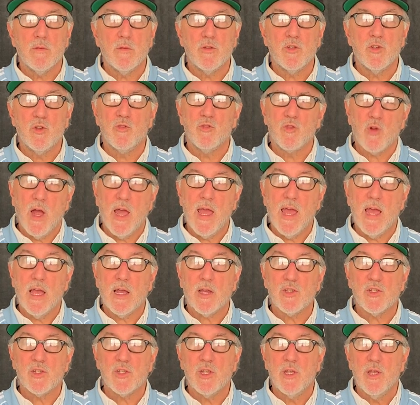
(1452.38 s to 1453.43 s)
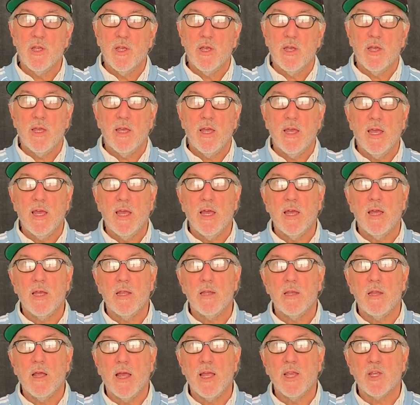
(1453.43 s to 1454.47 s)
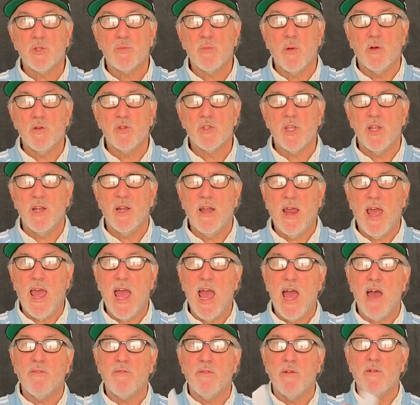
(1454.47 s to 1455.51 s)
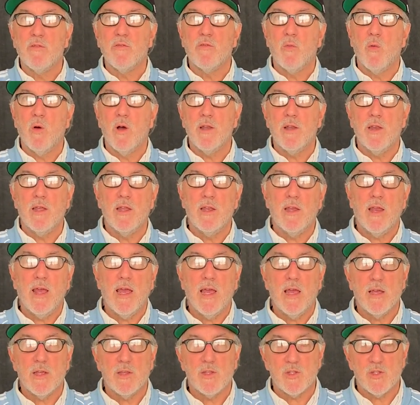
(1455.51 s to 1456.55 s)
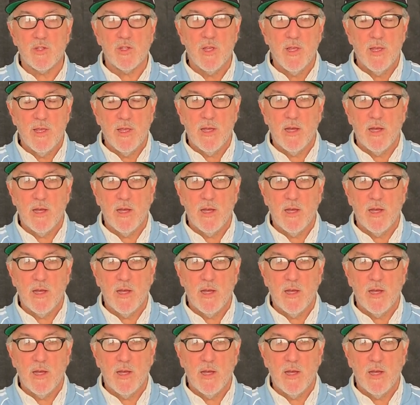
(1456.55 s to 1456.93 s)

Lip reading: shoot Tri-X, and I expose it at half of what it has